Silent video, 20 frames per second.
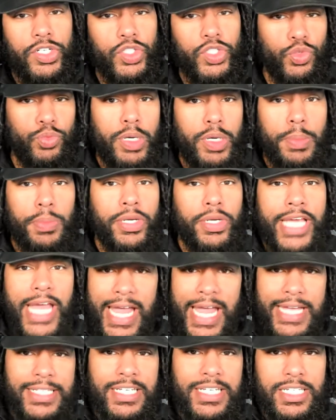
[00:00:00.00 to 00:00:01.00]
Because remember,
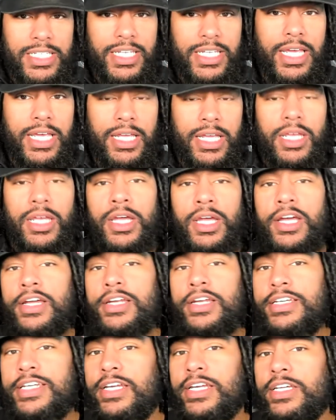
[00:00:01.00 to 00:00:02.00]
Cassie said
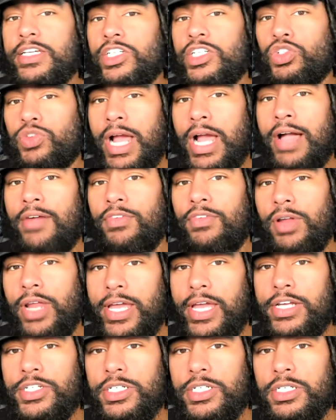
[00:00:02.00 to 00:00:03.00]
Diddy's travel
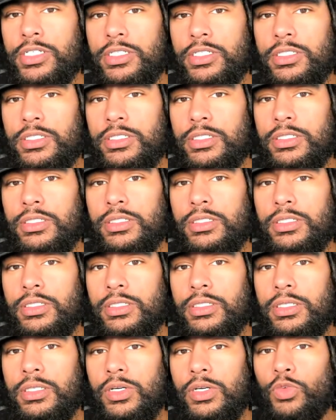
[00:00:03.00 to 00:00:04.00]
agent
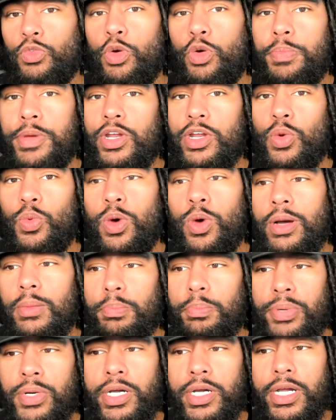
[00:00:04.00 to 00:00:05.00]
will be the one
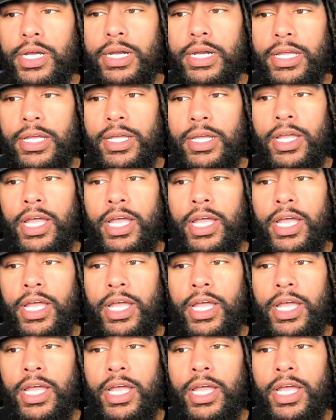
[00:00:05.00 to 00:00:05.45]
booking it.